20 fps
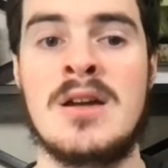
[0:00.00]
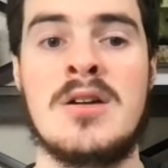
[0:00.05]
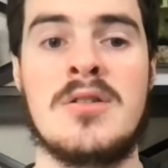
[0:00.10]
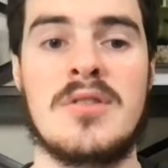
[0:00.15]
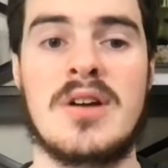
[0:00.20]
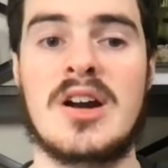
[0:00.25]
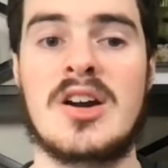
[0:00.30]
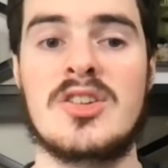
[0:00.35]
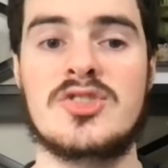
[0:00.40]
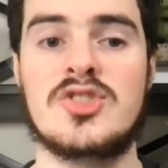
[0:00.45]

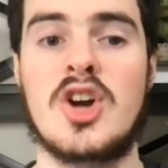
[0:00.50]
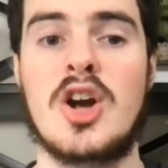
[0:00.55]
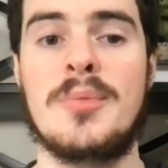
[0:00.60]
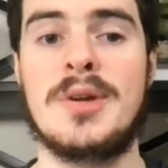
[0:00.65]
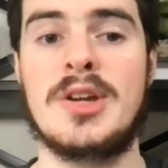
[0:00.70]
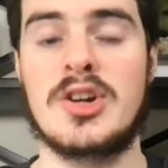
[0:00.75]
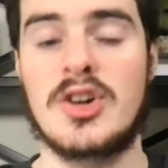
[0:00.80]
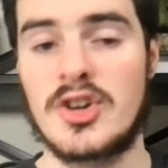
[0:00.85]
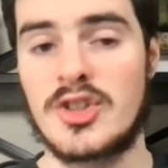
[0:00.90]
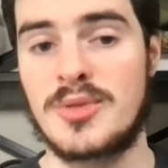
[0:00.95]
Ronald Darby
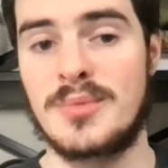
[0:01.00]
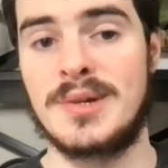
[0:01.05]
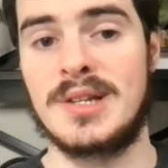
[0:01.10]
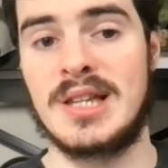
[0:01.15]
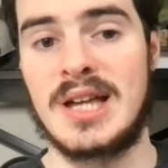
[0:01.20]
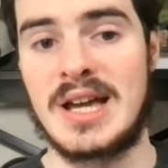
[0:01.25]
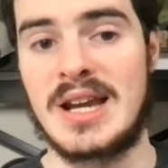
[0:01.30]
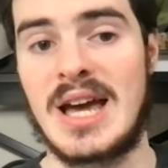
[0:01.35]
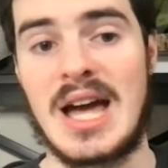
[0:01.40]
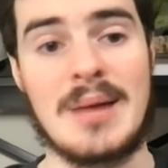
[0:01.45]
and Arthur
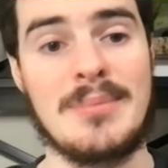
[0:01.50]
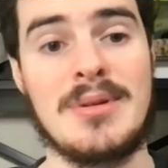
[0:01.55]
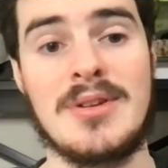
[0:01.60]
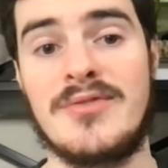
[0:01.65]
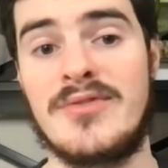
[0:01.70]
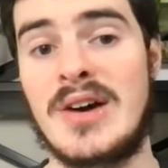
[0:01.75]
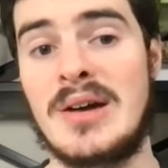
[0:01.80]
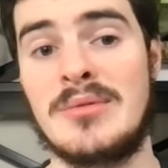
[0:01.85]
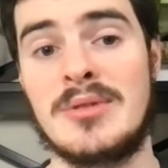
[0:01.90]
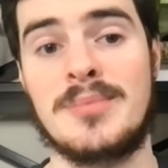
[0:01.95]
Millett, I'd be
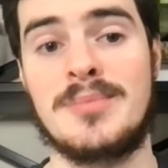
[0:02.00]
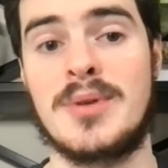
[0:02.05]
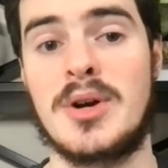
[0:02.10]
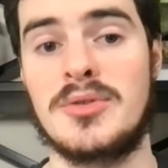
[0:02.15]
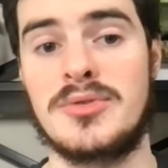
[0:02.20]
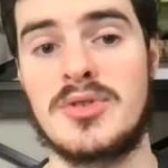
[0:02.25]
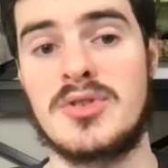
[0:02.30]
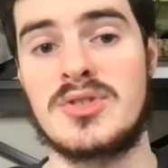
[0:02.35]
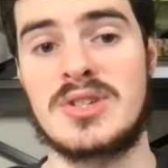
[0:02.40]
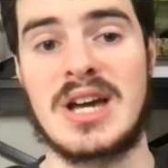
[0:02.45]
fine with
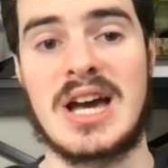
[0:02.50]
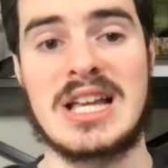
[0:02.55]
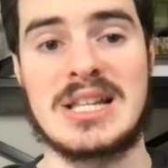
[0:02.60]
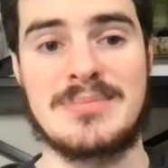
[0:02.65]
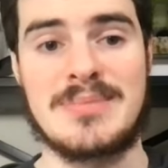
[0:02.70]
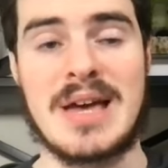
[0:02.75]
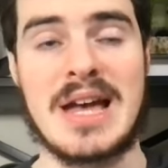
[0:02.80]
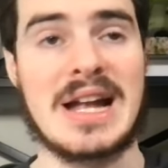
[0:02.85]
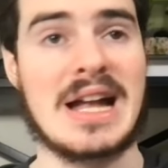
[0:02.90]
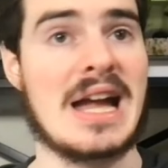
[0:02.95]
both those guys
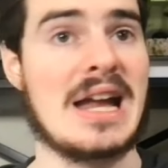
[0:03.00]
back.